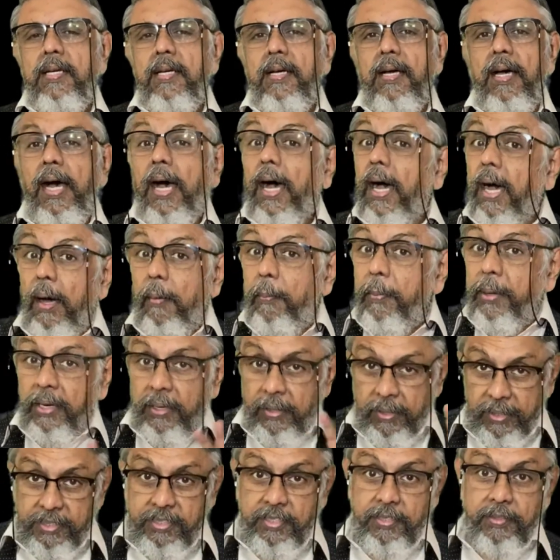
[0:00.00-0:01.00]
I mean,
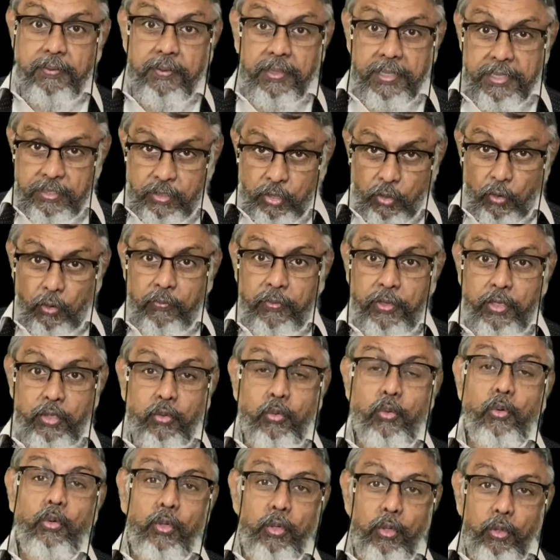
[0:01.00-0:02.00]
it's always
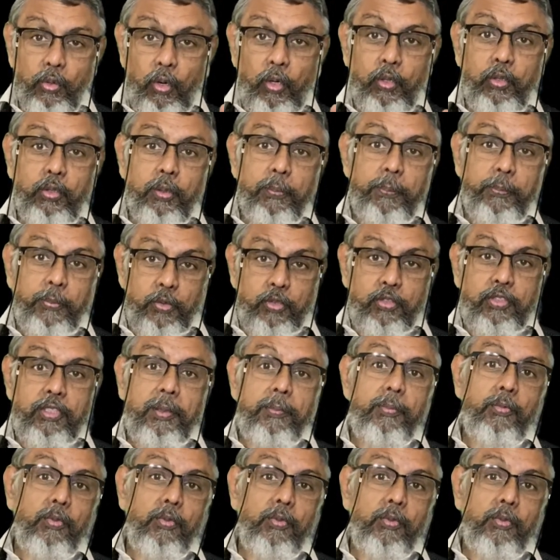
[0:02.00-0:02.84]
good not to push them